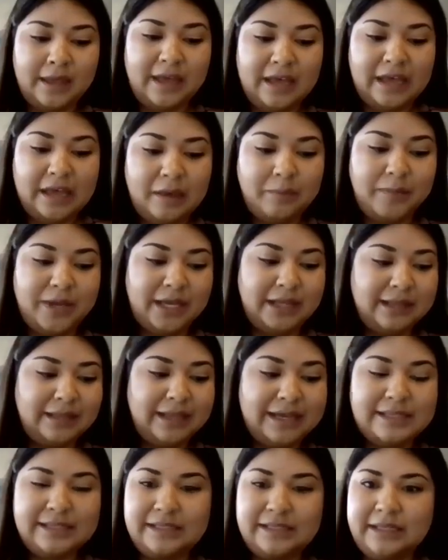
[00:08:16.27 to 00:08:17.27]
And
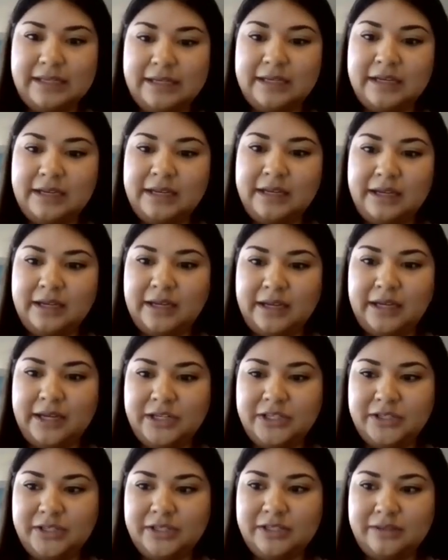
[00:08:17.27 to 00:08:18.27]
lastly,
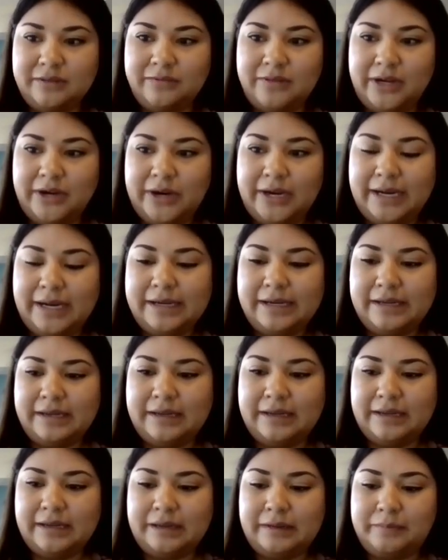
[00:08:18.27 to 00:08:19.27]
it's just a very,
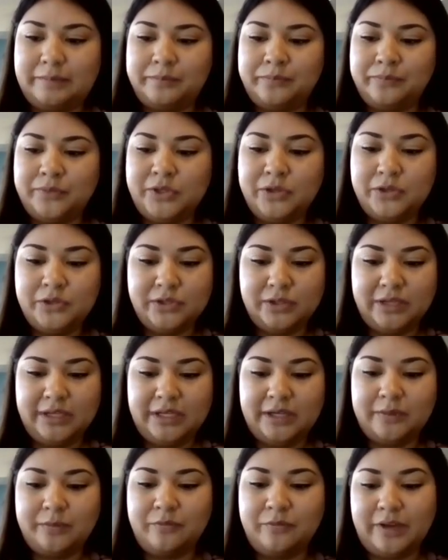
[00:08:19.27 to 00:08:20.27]

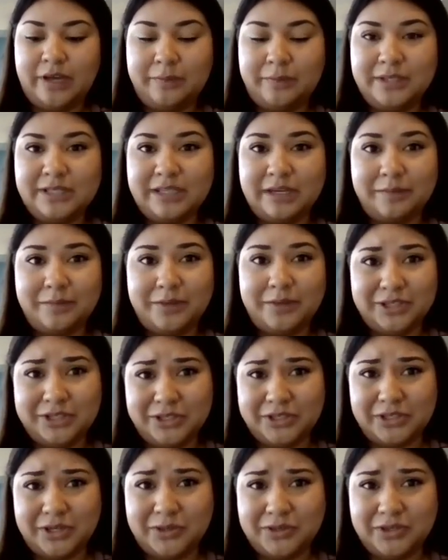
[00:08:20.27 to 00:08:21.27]
usually families come into
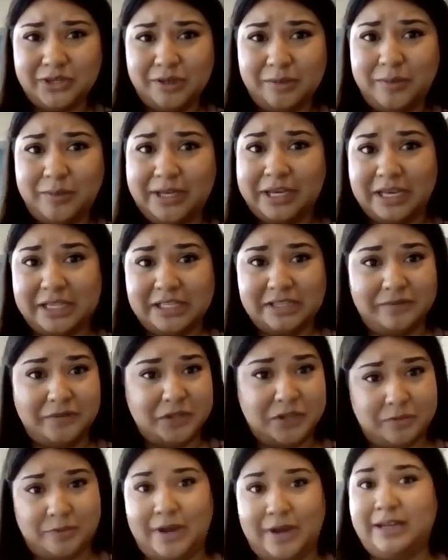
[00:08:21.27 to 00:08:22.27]
shelter because of a
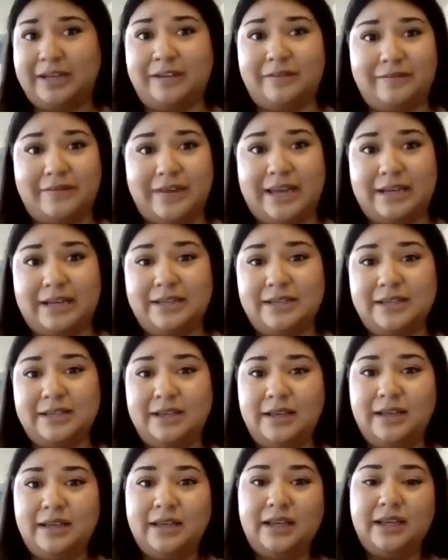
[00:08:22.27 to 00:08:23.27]
traumatic event.
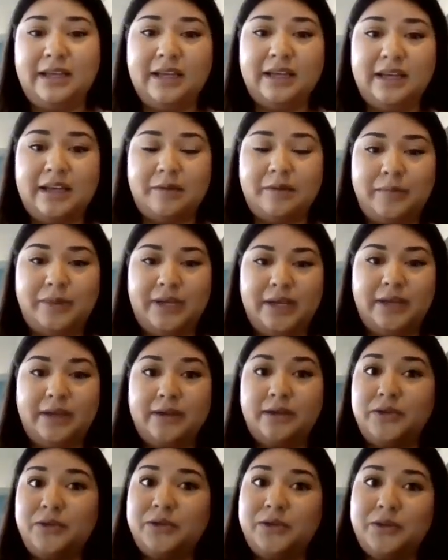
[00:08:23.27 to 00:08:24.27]
It can be
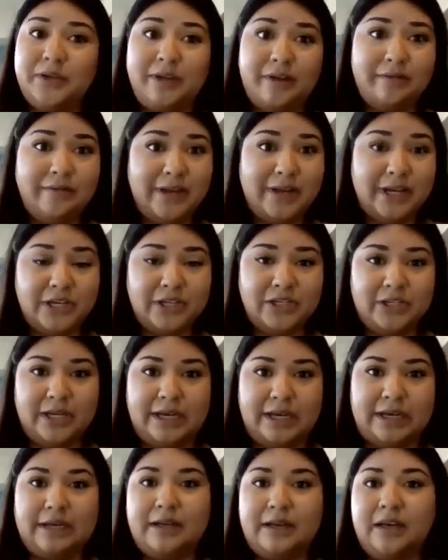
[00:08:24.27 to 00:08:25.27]
due to an
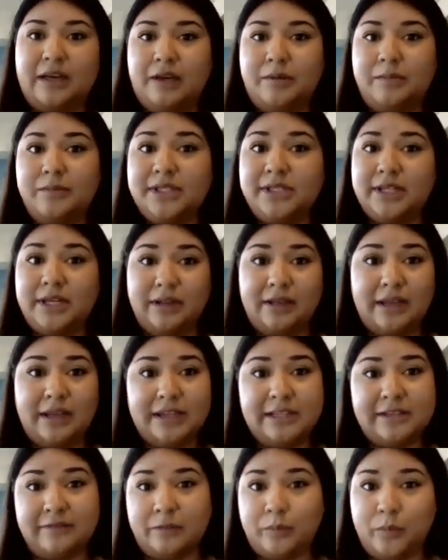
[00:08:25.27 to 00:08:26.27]
eviction, sudden
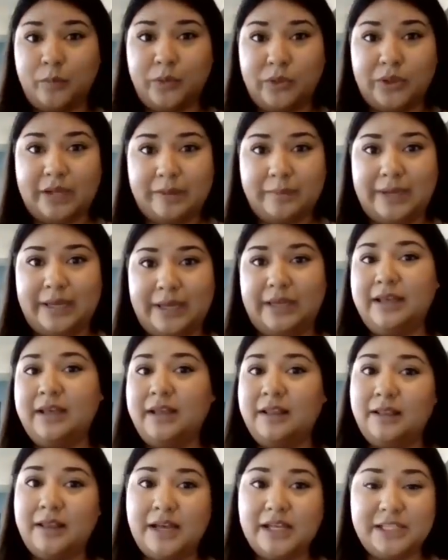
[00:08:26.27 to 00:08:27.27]
loss of employment,
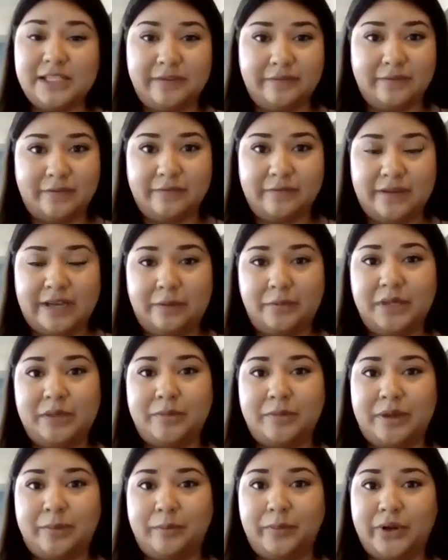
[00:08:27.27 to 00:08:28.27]
loss of a family
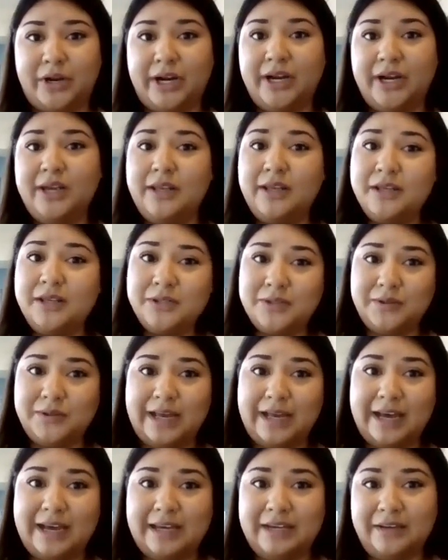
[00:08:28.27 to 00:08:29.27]
member. So
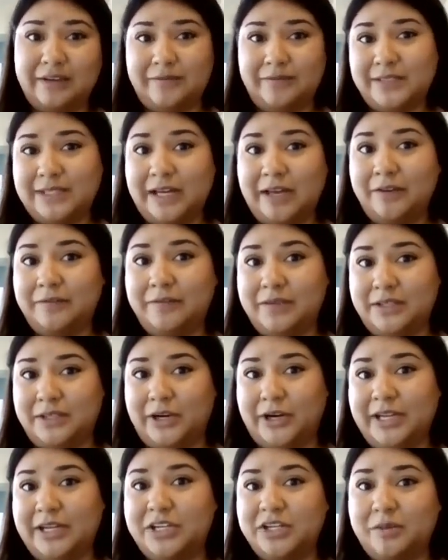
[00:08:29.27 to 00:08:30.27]
that in itself is
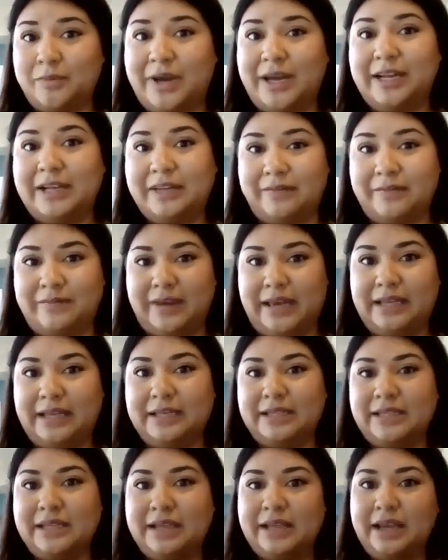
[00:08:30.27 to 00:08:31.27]
already a traumatic
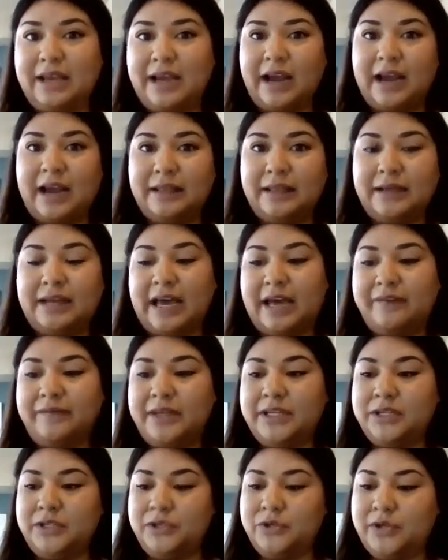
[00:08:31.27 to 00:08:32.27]
event. And then
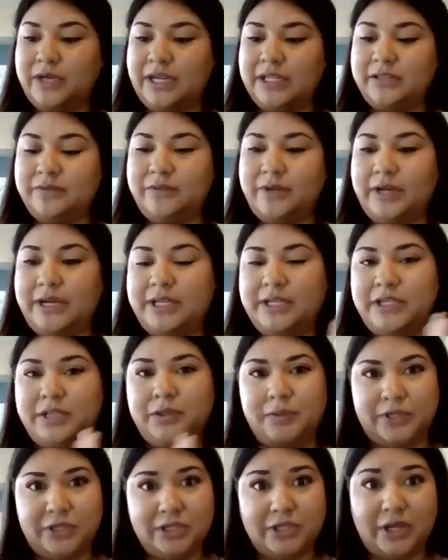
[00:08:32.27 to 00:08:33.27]
having to transfer
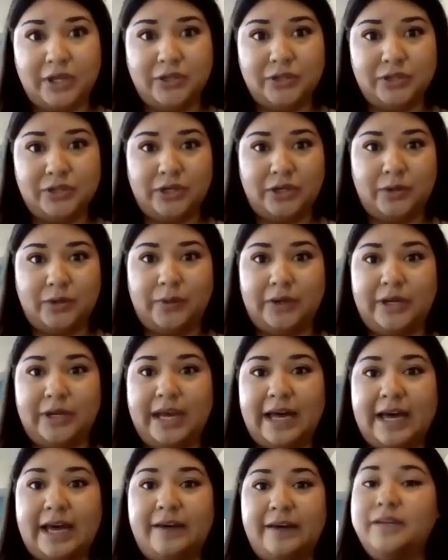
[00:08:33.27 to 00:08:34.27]
into a shelter where you
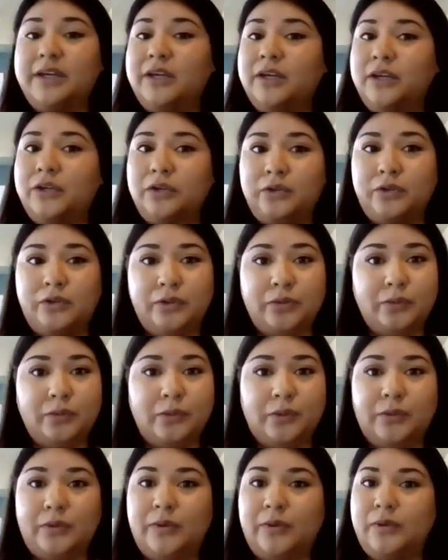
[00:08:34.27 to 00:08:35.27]
have new
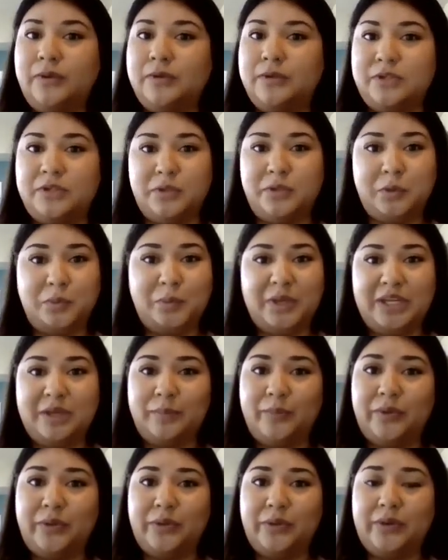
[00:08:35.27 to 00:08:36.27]
rules, new
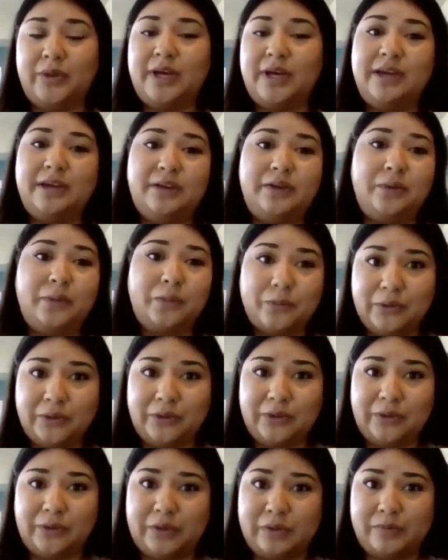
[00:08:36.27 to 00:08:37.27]
people, a new
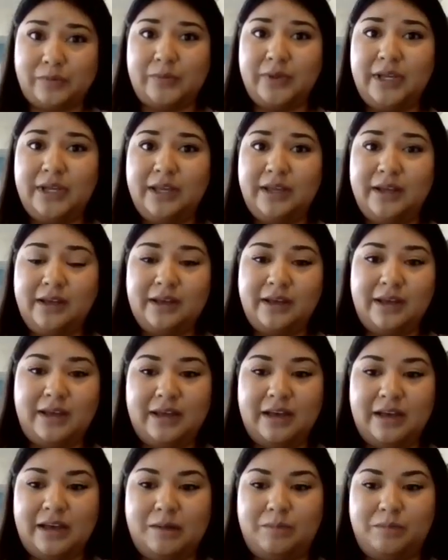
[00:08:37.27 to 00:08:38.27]
room,
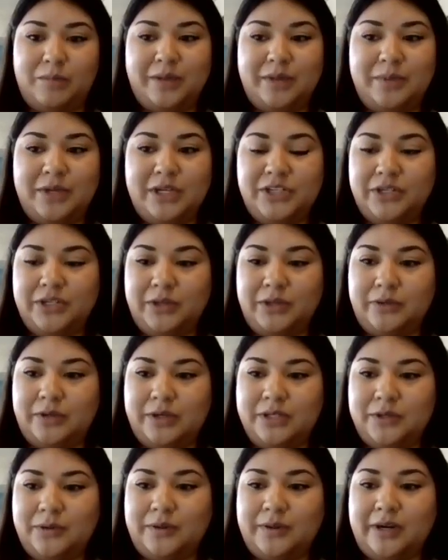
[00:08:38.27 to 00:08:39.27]
maybe
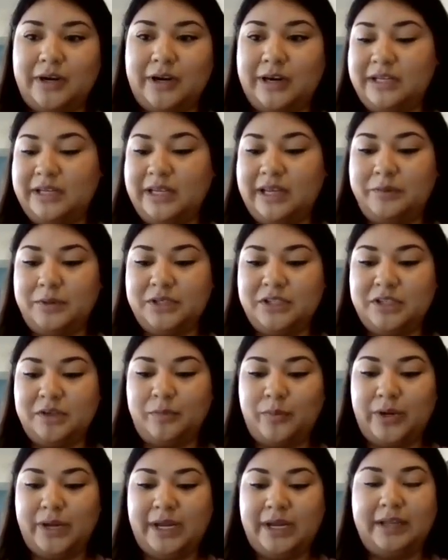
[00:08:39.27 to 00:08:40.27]
children aren't able to
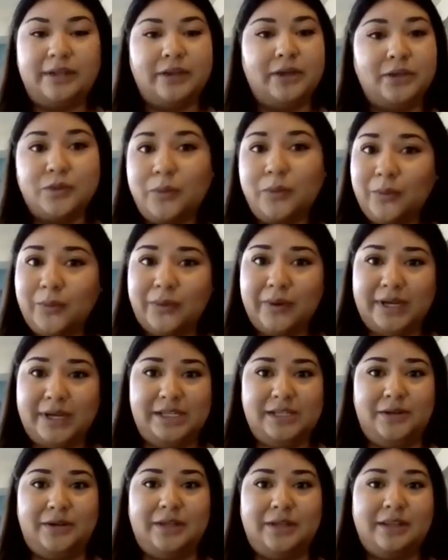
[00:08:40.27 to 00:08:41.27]
bring their
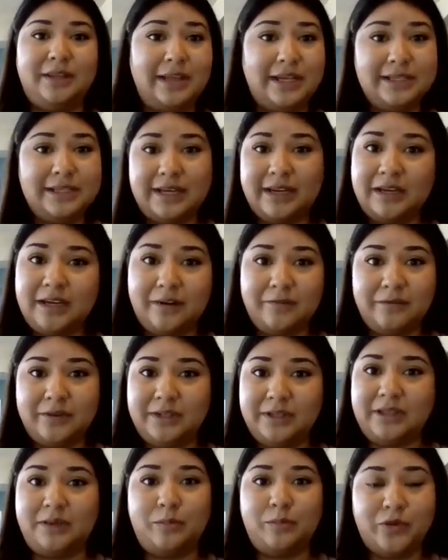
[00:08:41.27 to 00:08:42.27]
toys or the things that
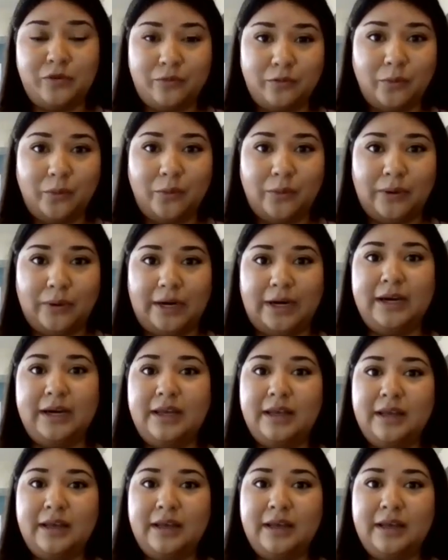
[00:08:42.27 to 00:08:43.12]
comfort them before.